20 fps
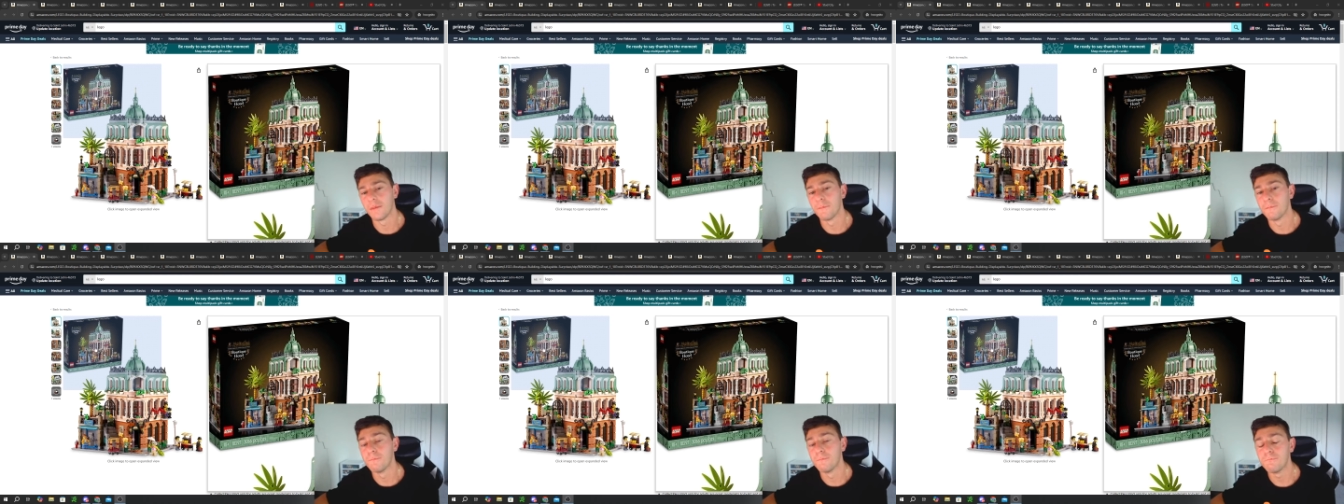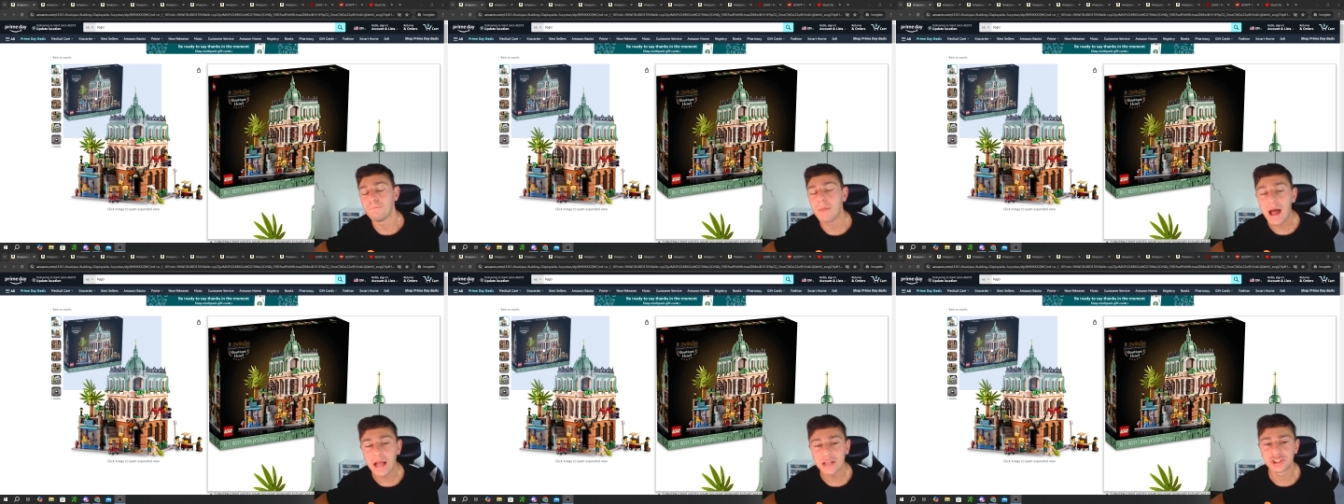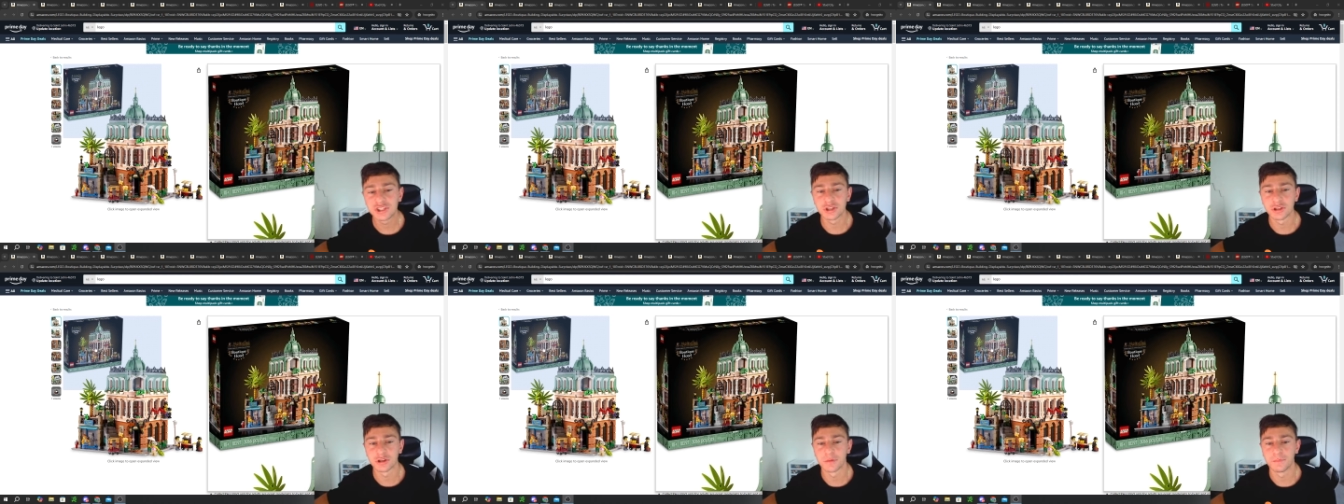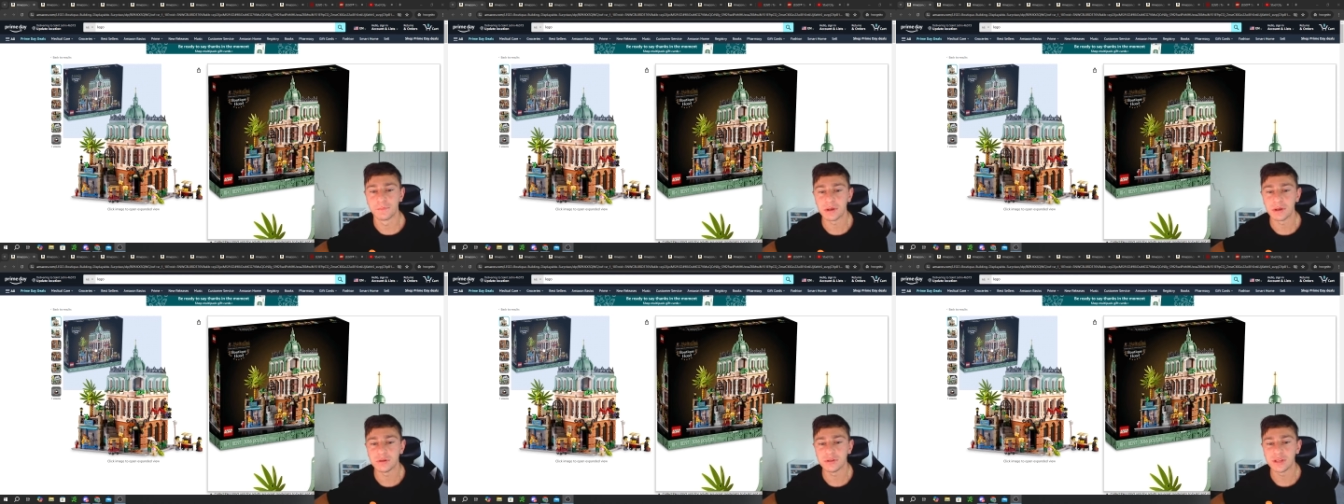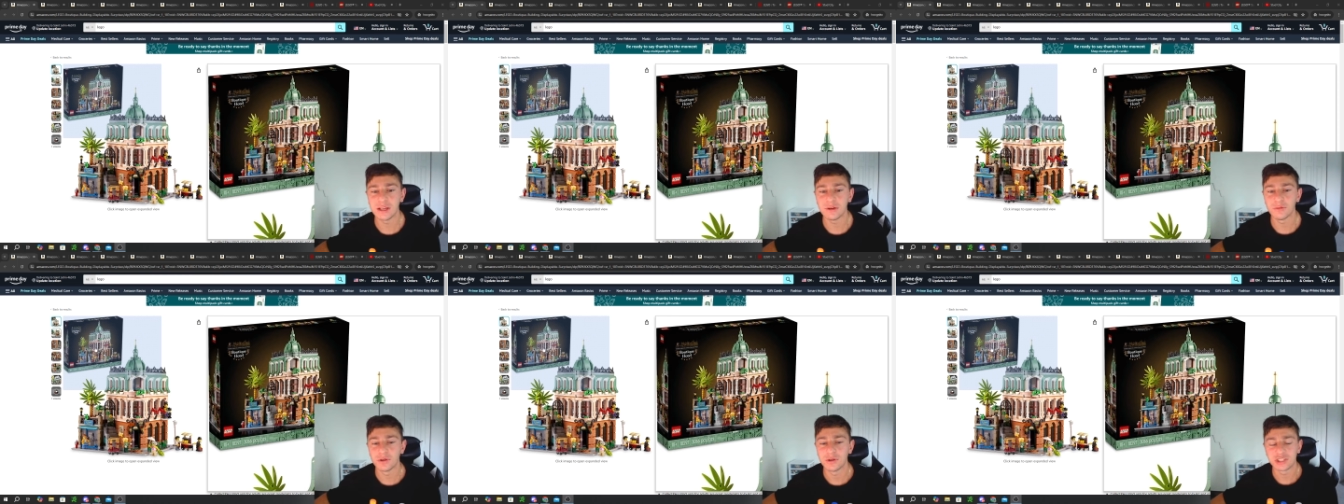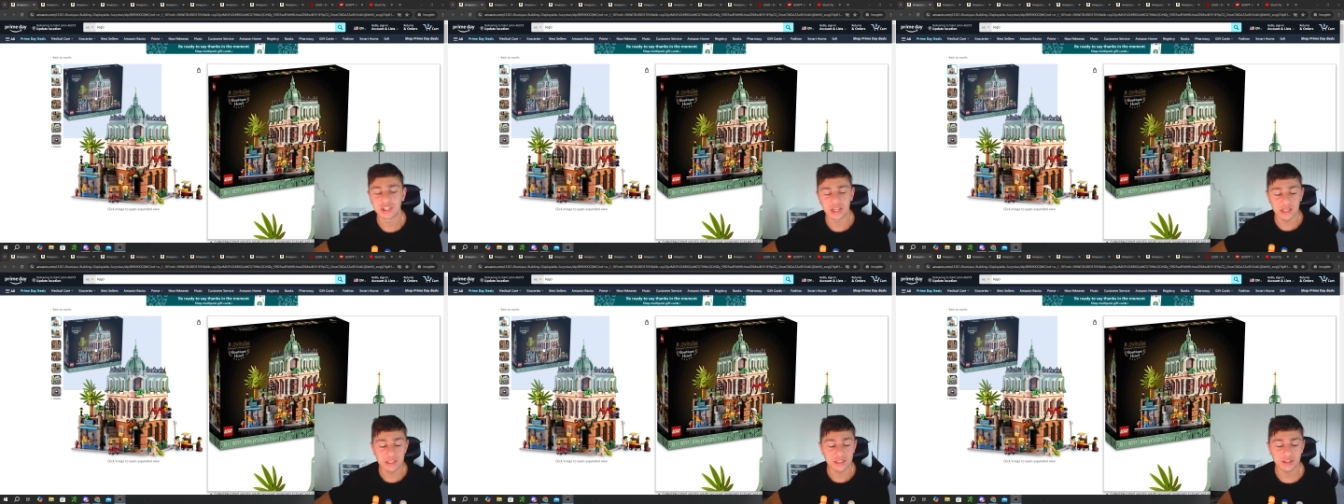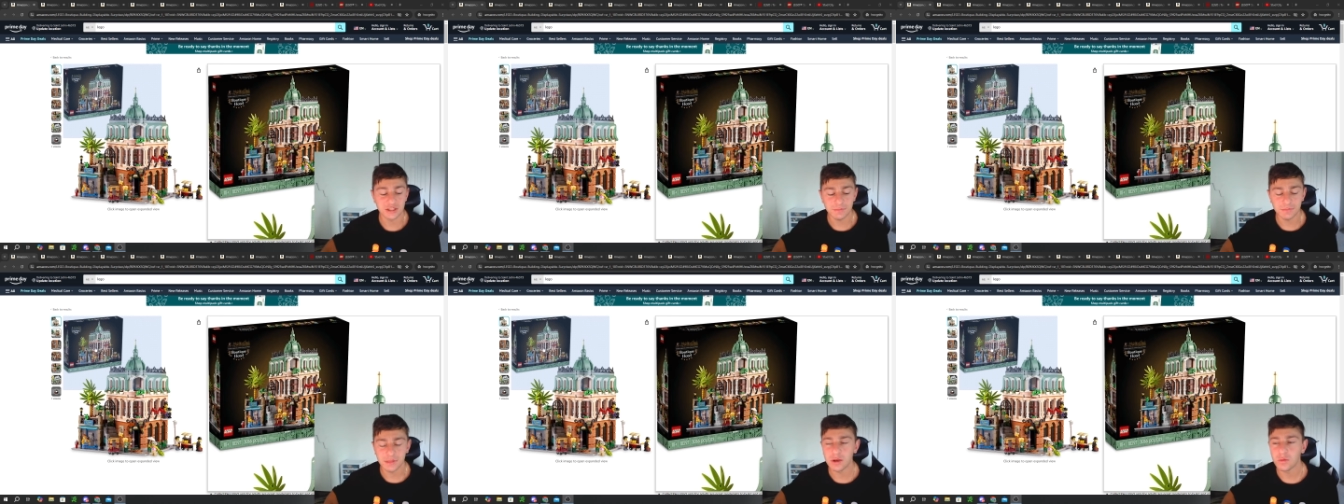modular building, which is
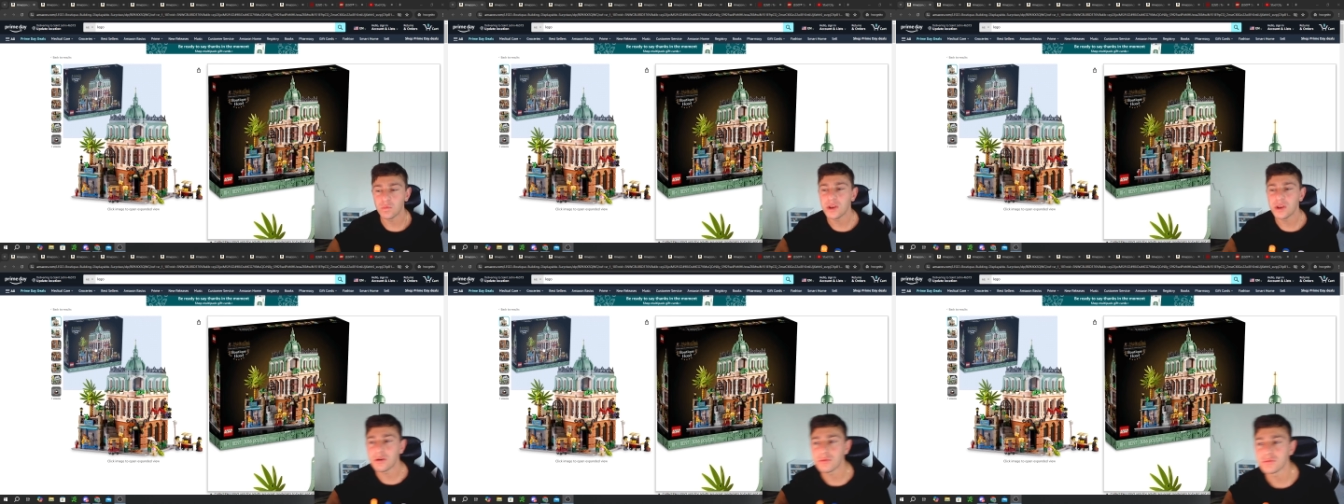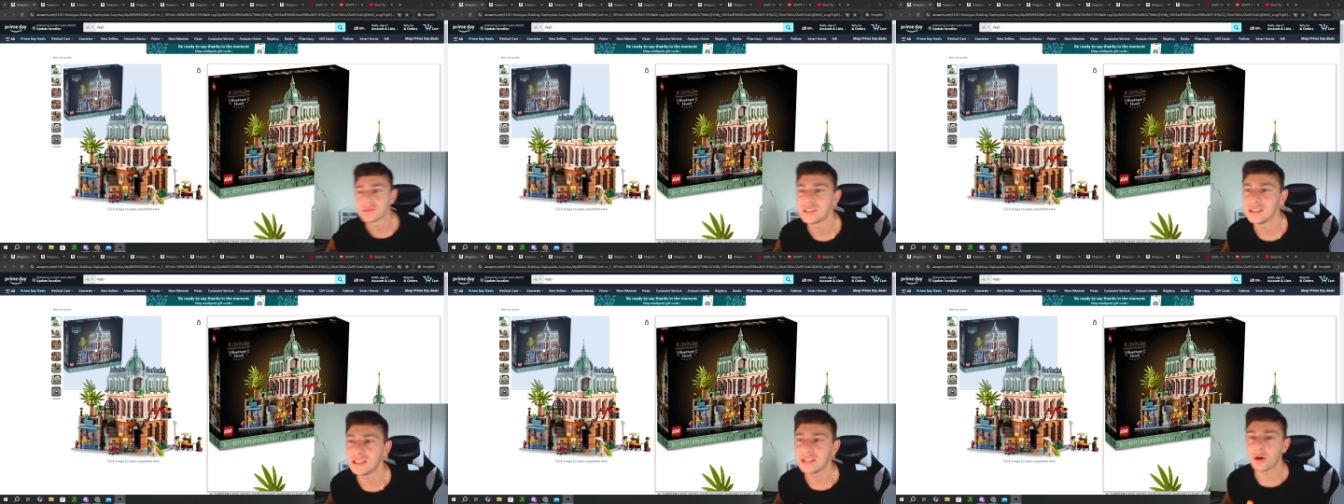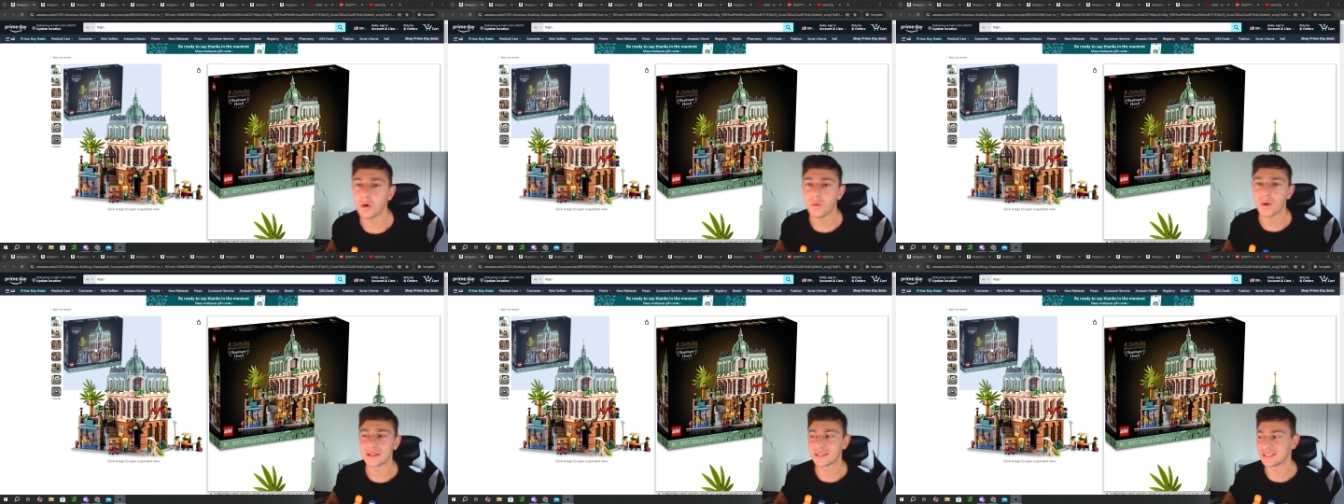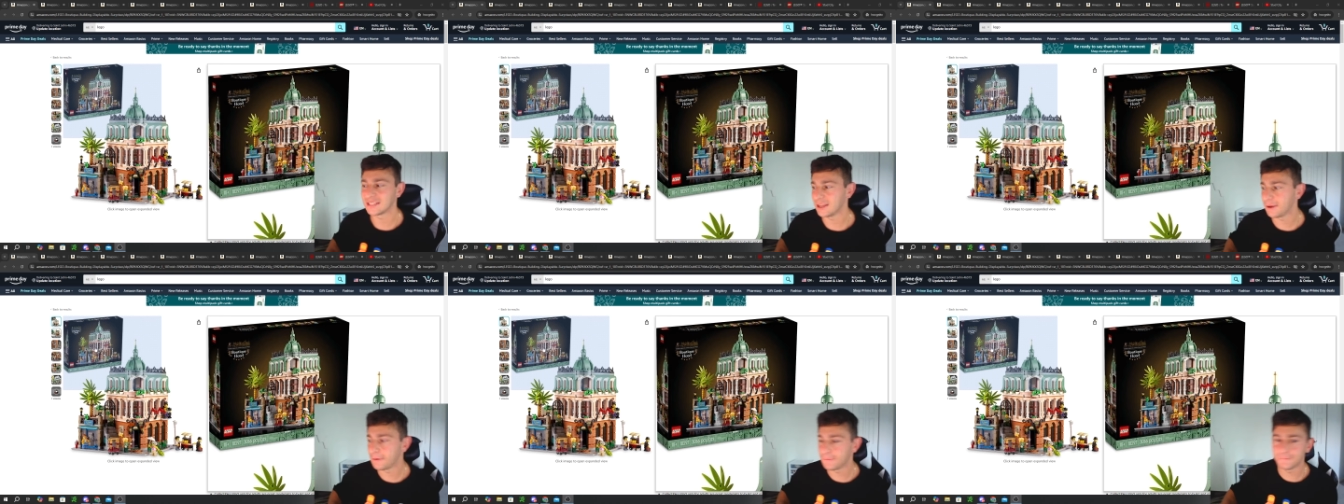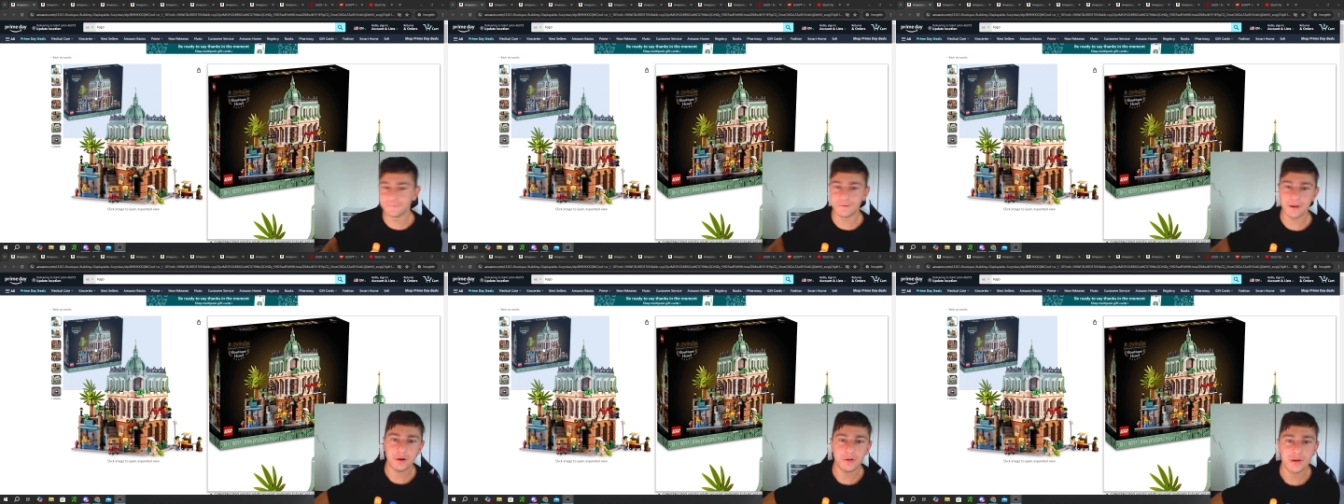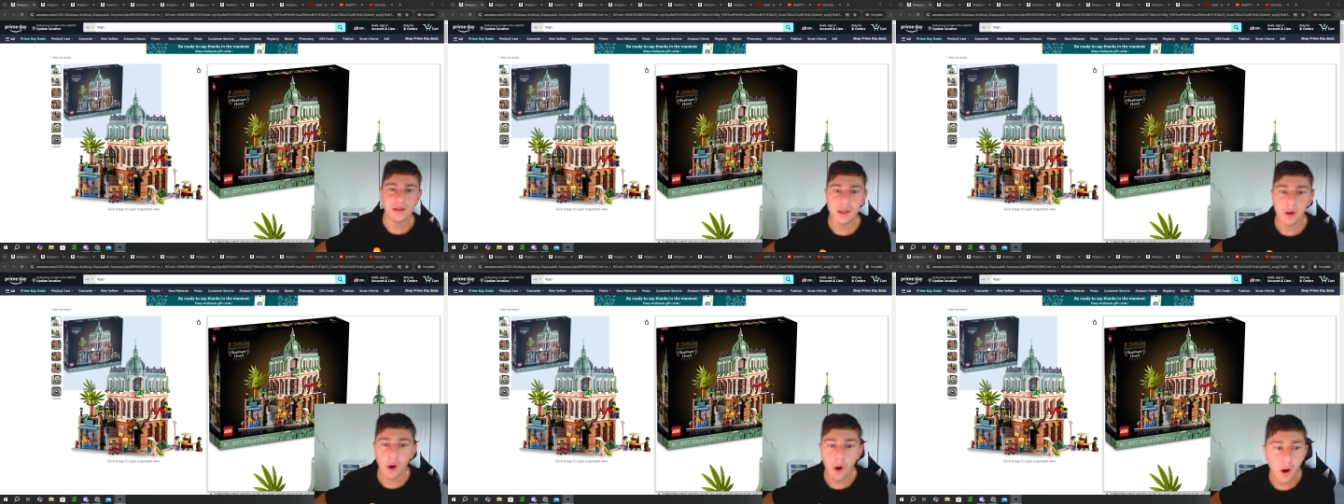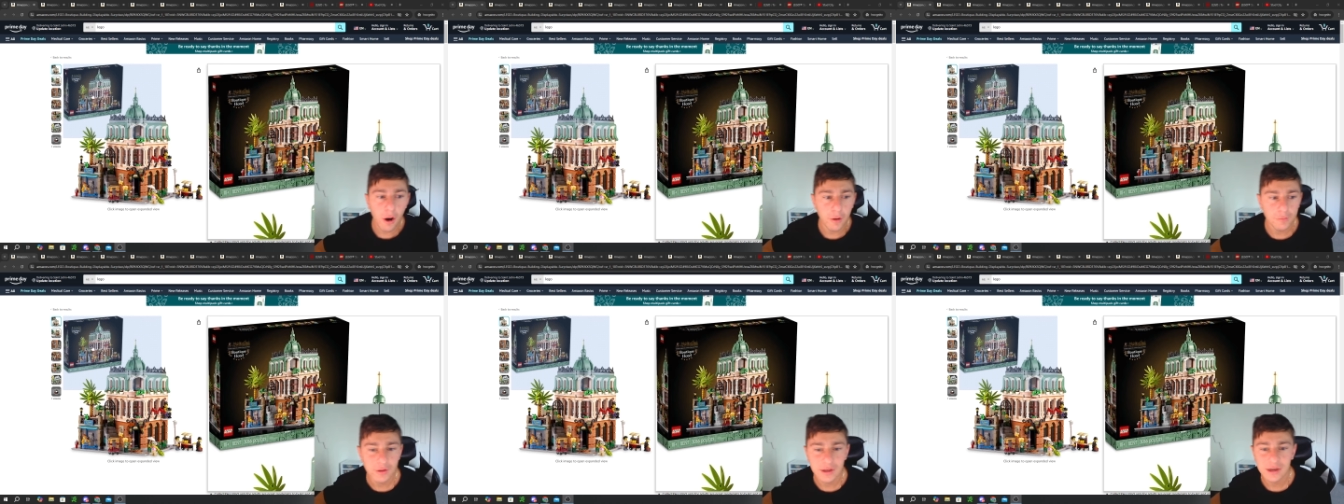something we don't see go on sale very
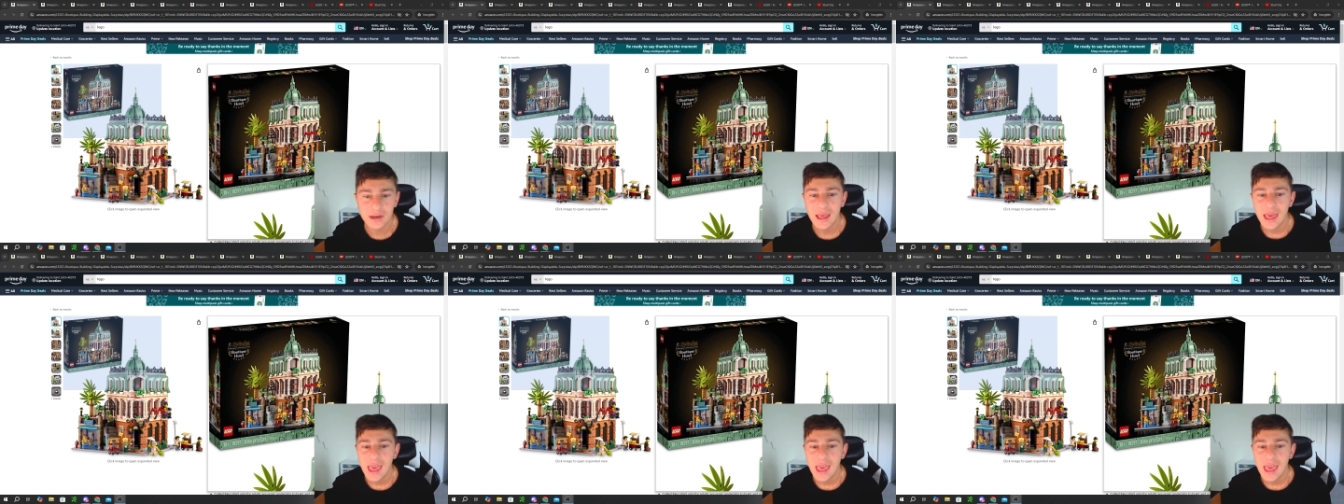often.